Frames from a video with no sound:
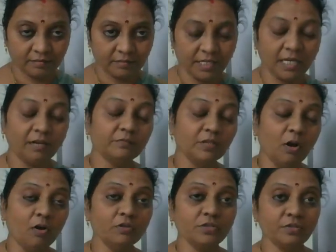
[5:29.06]
They have
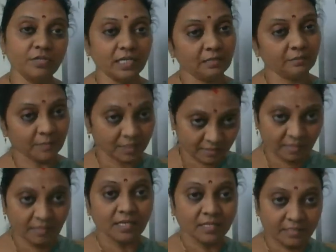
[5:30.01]
gone to Delhi means
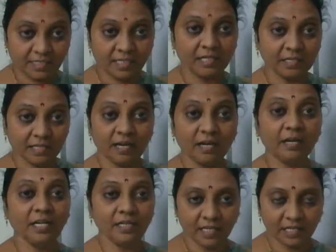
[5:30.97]
still they are
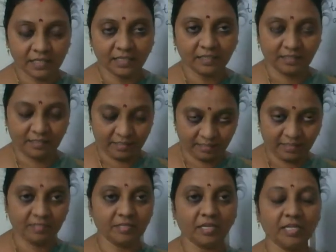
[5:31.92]
in Delhi. In
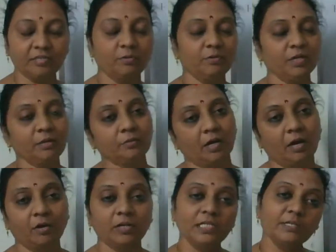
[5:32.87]
such case only,
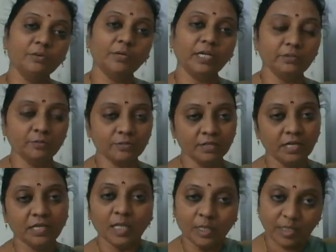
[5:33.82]
or else you can use
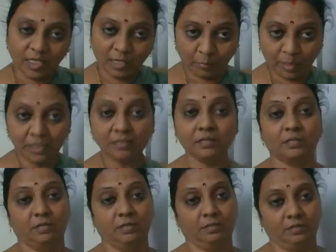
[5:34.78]
they went
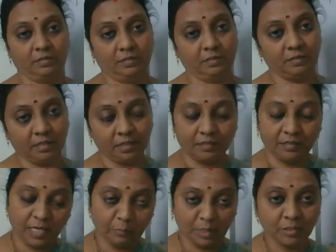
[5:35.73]

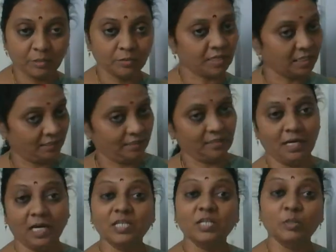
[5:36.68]
they went to Delhi
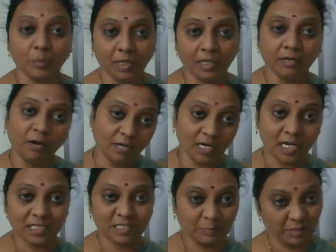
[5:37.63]
last week or
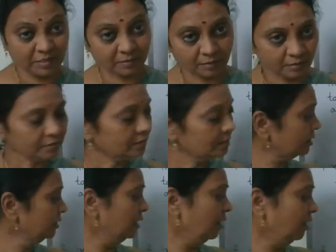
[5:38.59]

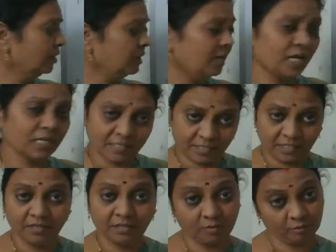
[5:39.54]
last
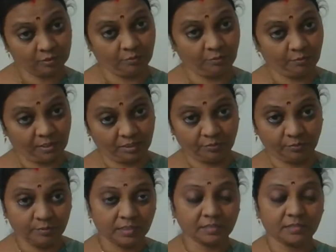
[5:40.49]
year also you can
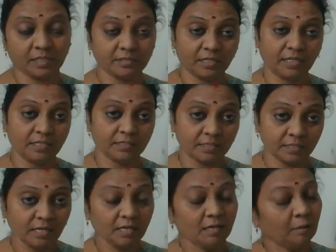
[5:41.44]
use in such cases.
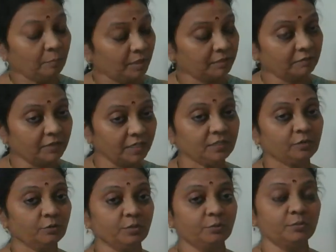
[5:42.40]
But when
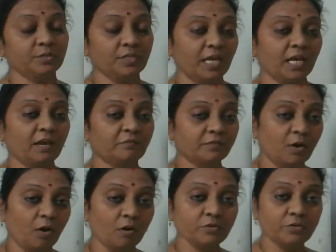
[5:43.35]
you use they have
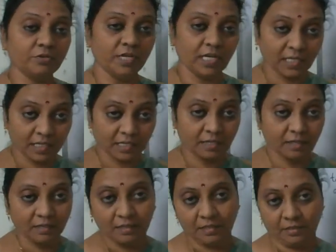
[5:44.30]
gone to Delhi,
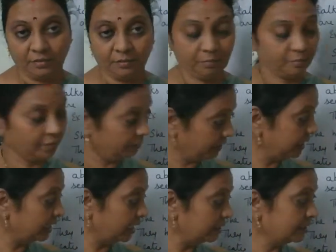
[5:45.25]
you
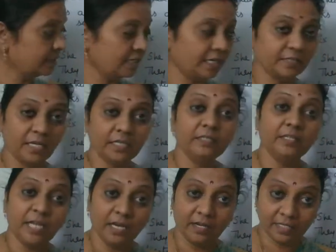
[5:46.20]
can understand that
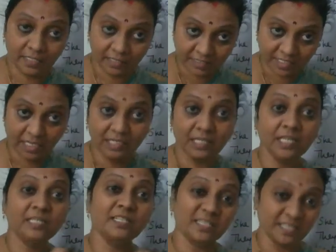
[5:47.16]
they are in Delhi
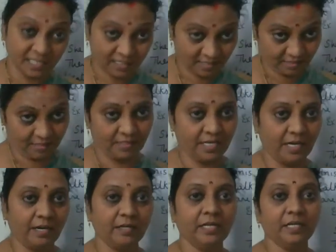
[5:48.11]
still. They
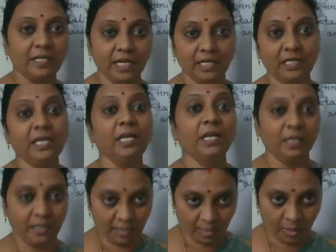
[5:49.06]
are in Delhi
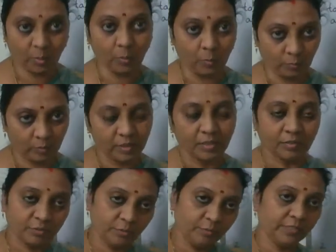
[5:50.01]
now.
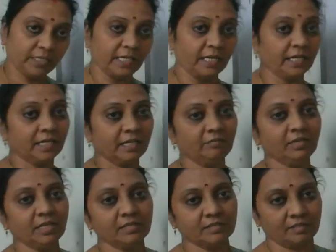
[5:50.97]
So the
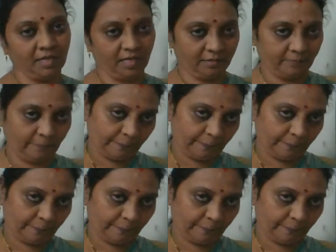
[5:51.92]
connectivity is there